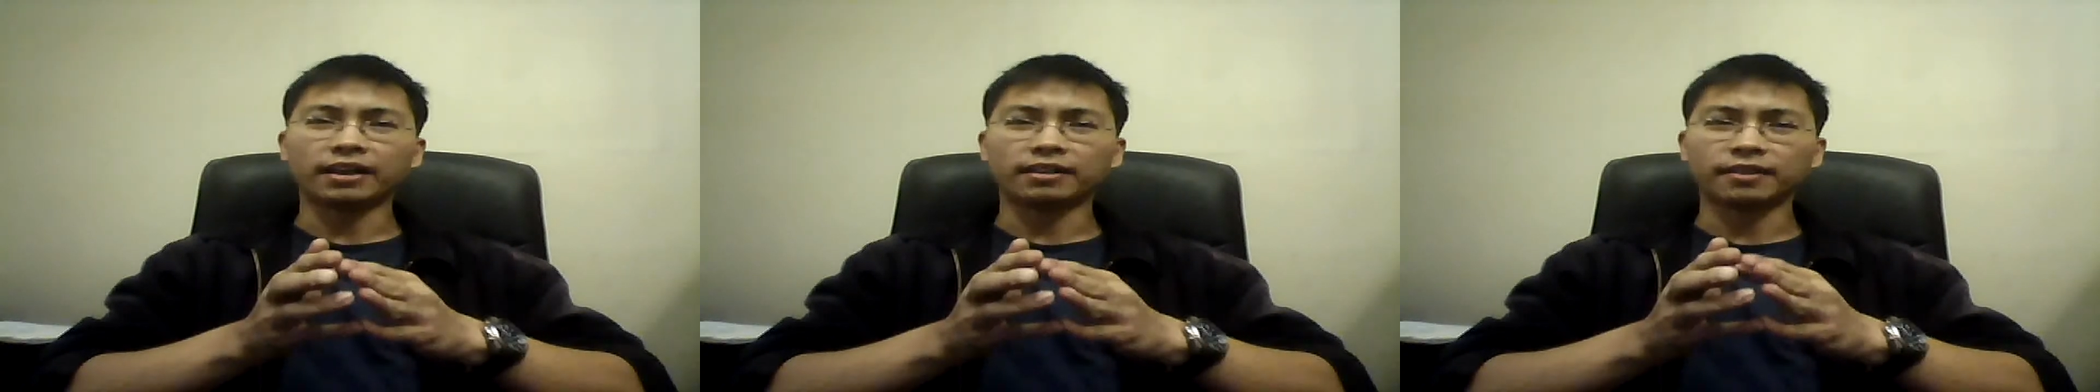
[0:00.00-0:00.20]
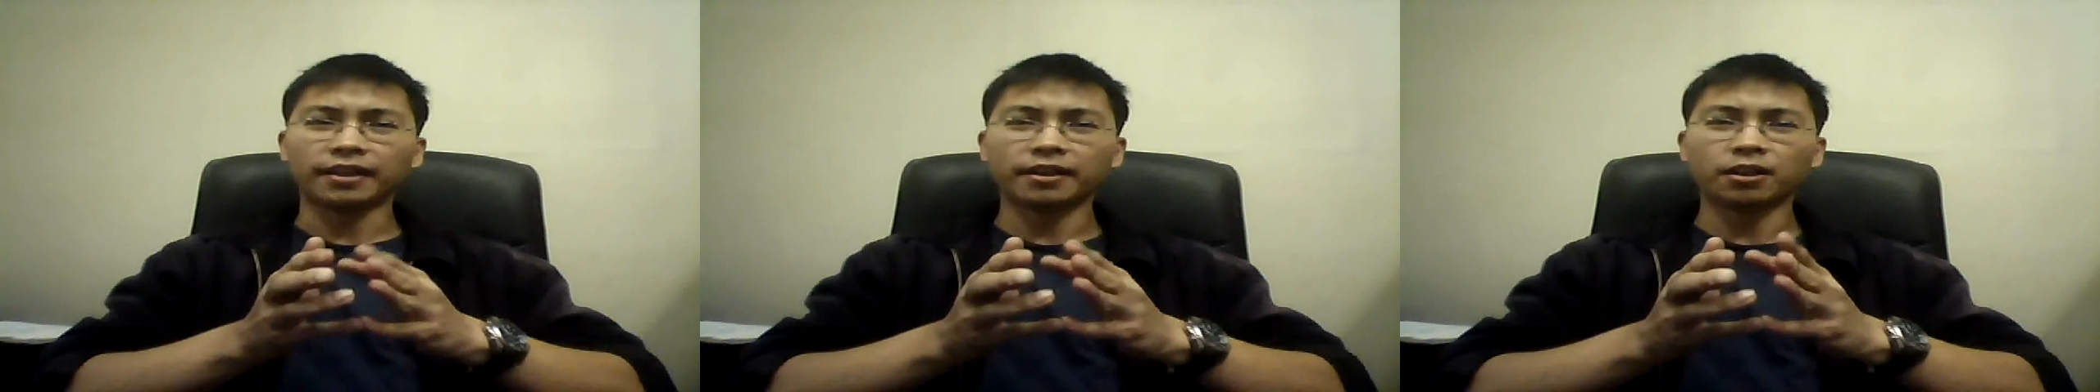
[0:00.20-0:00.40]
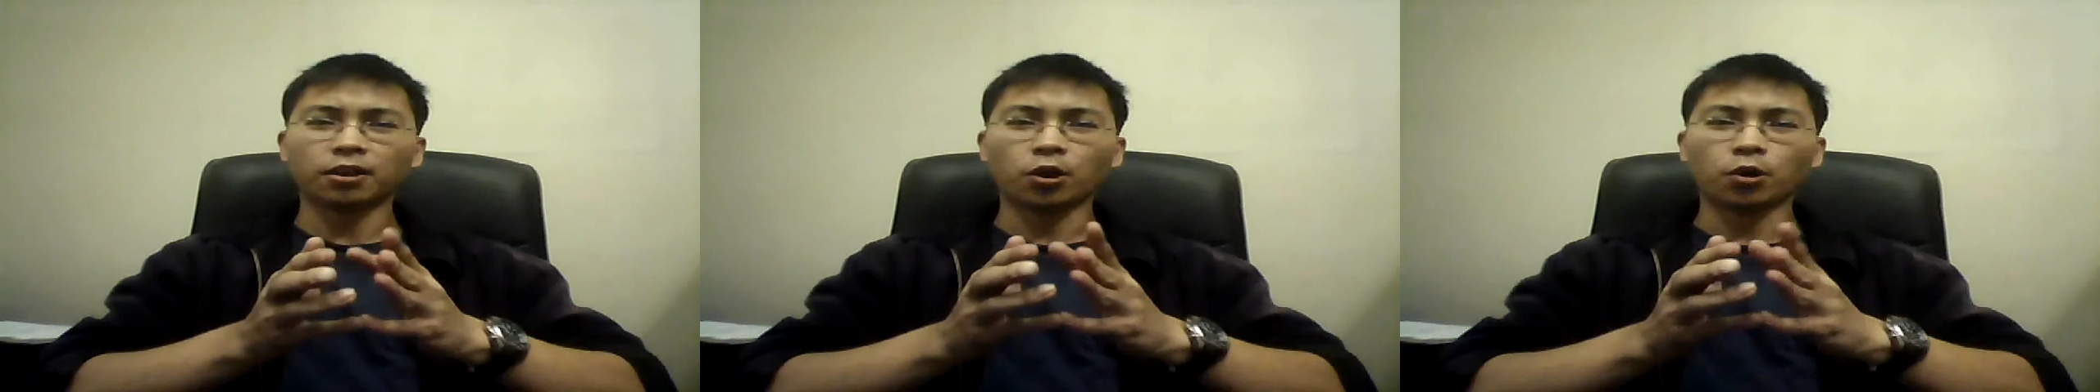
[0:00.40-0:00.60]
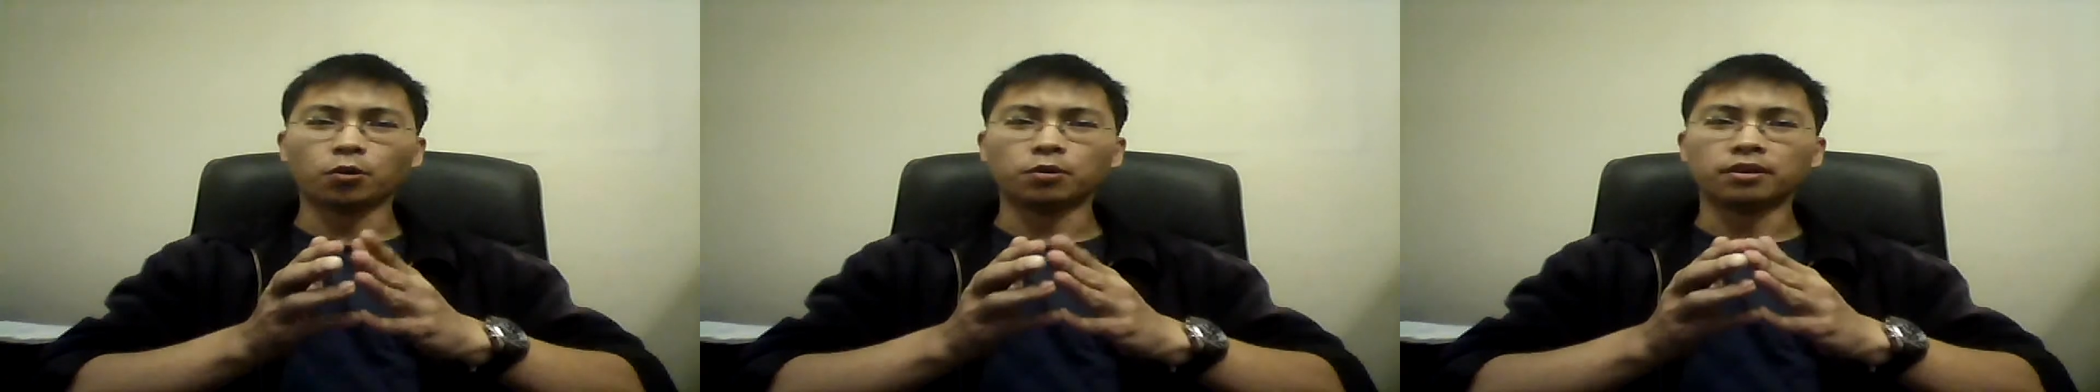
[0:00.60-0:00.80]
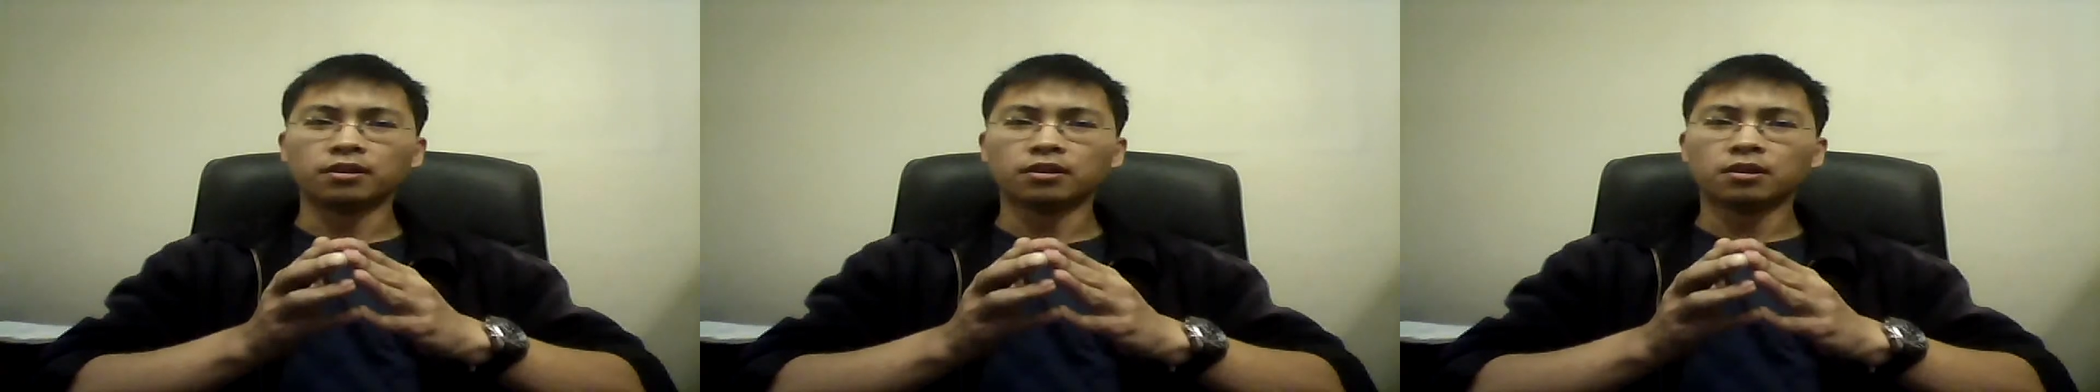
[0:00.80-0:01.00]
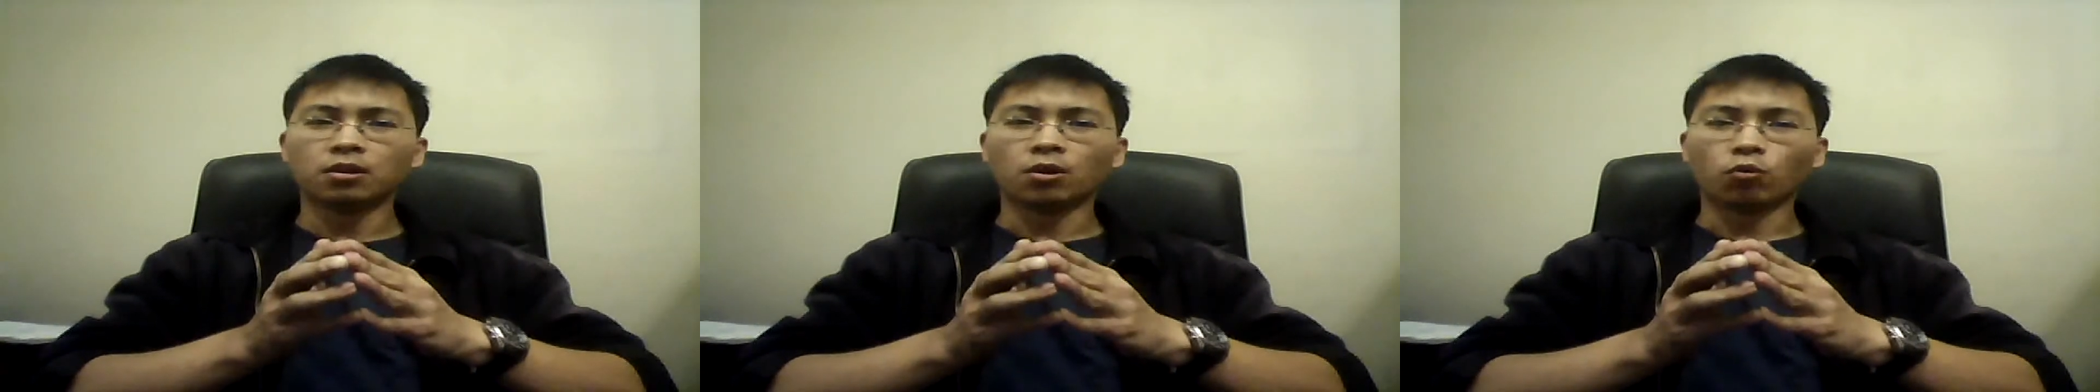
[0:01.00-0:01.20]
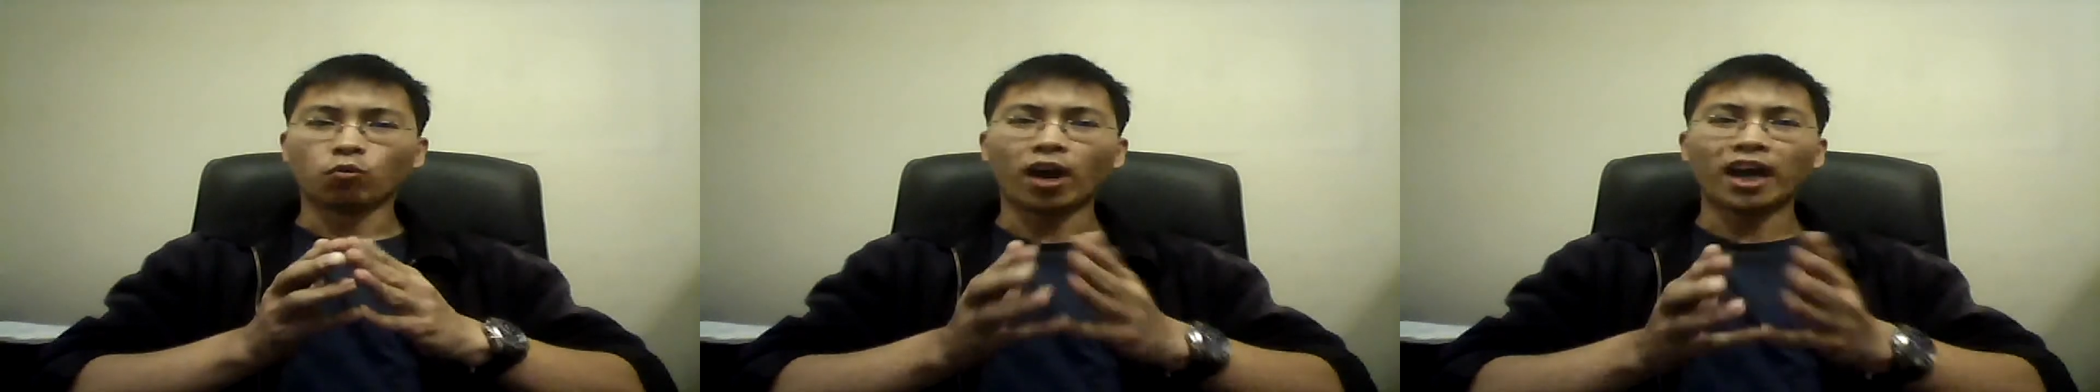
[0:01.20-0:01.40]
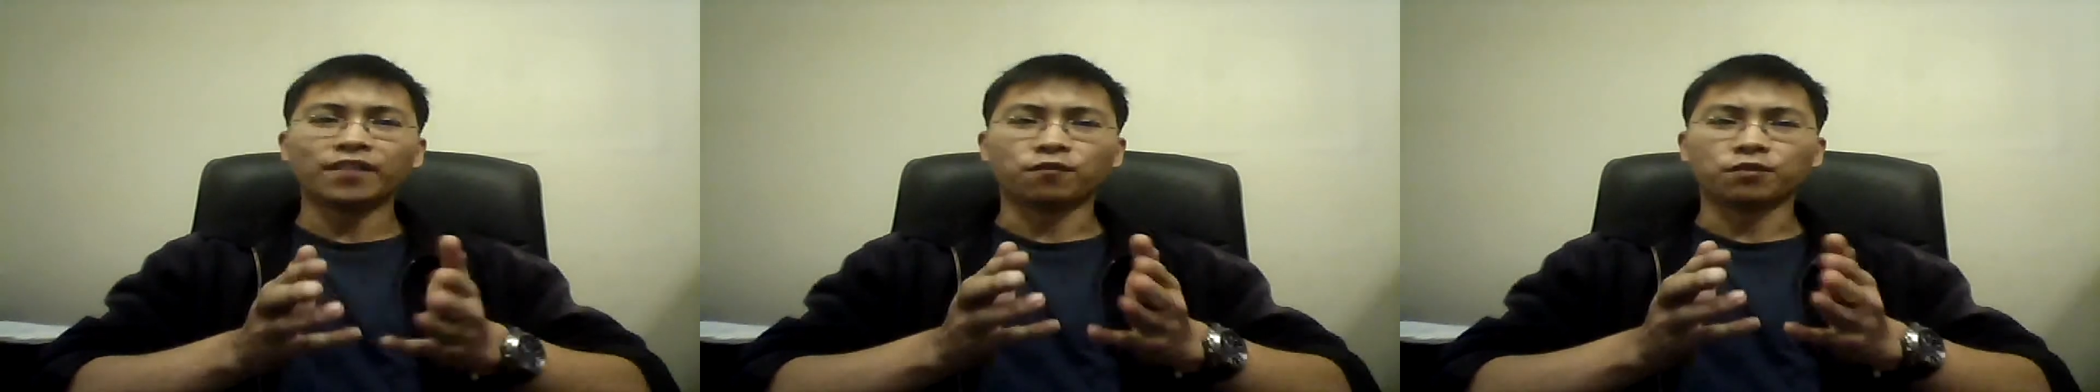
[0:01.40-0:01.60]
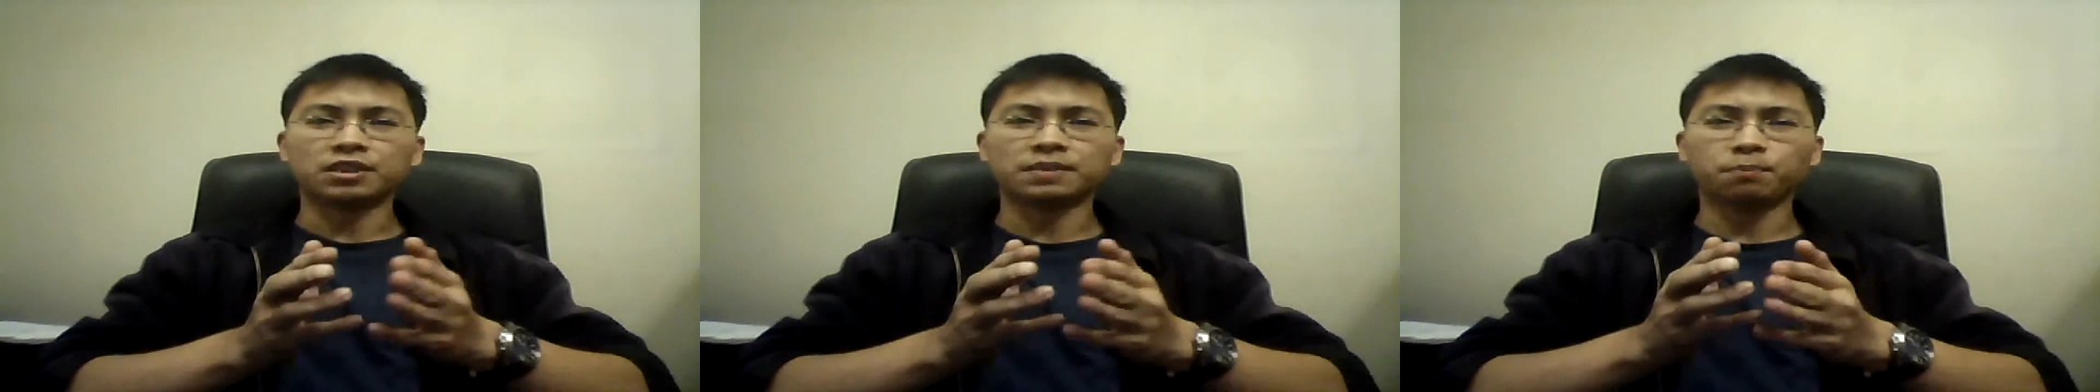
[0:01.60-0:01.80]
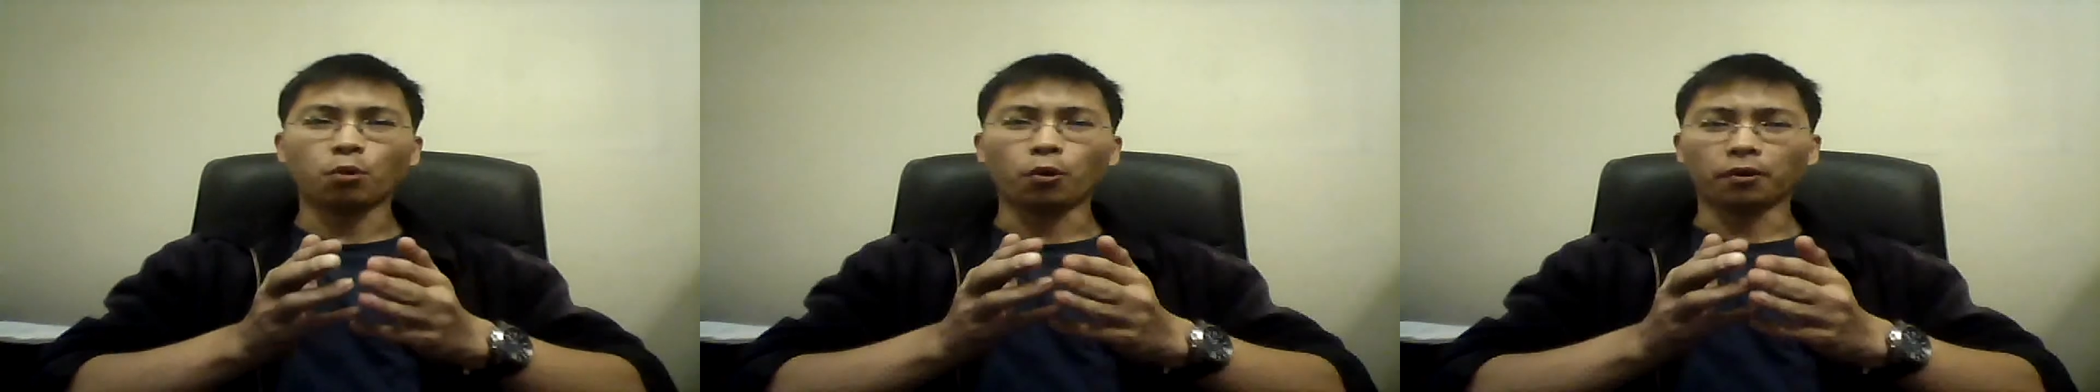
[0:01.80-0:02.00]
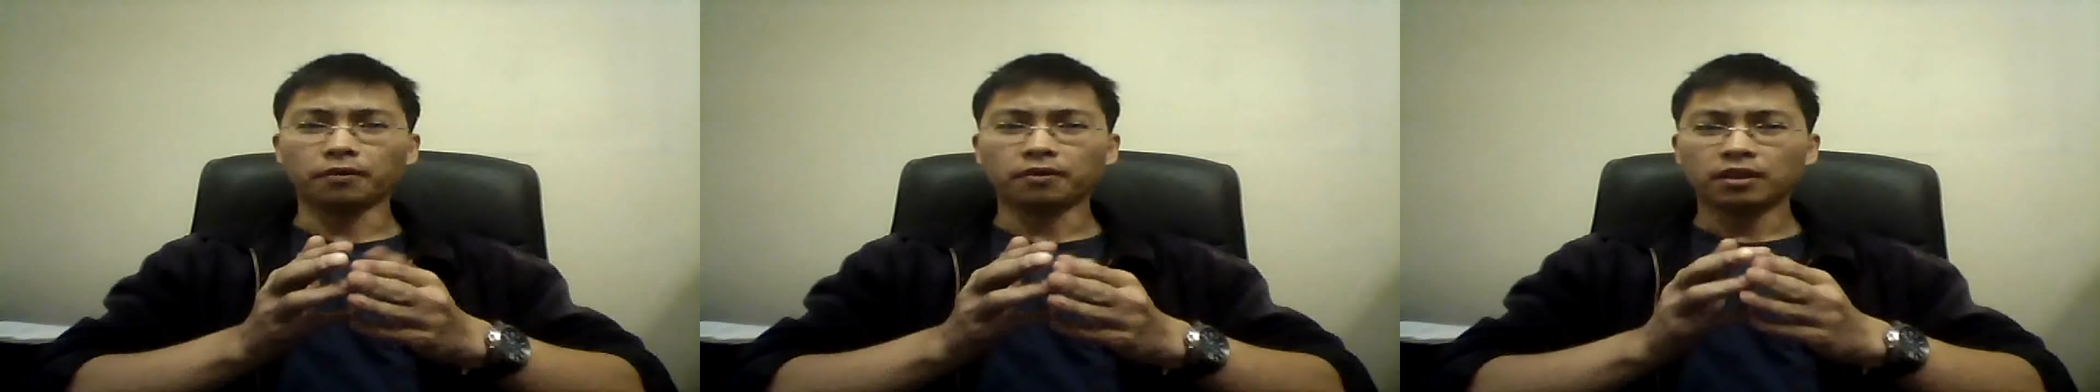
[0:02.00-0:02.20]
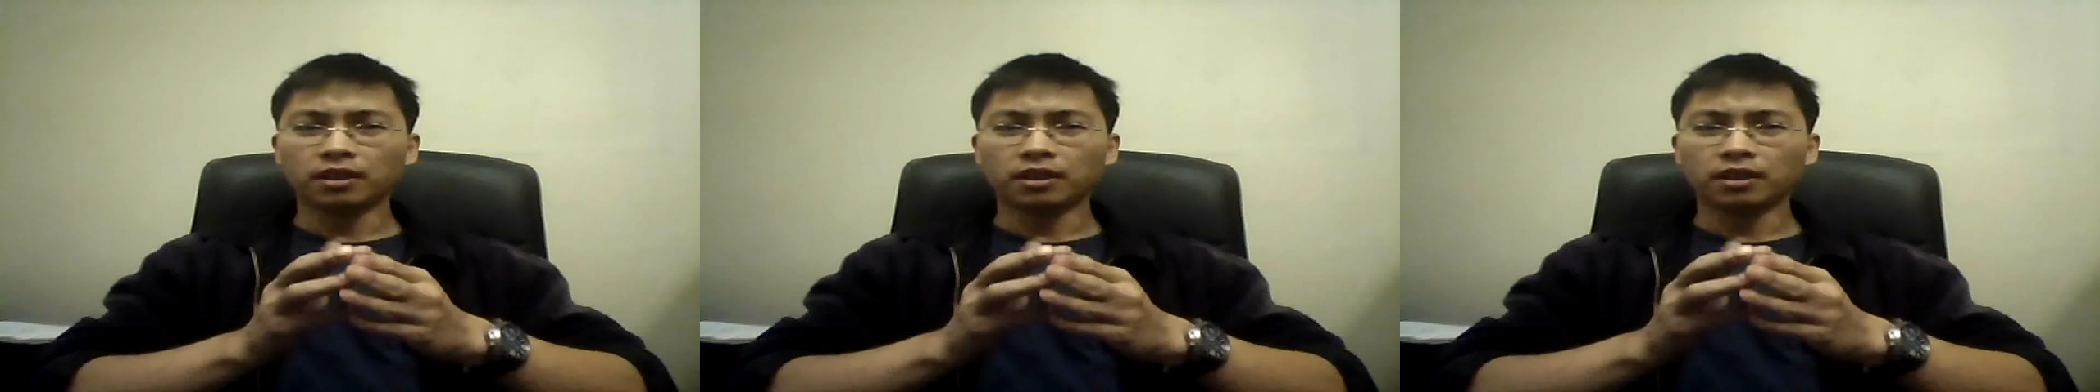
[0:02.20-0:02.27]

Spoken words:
let alone ride for sport,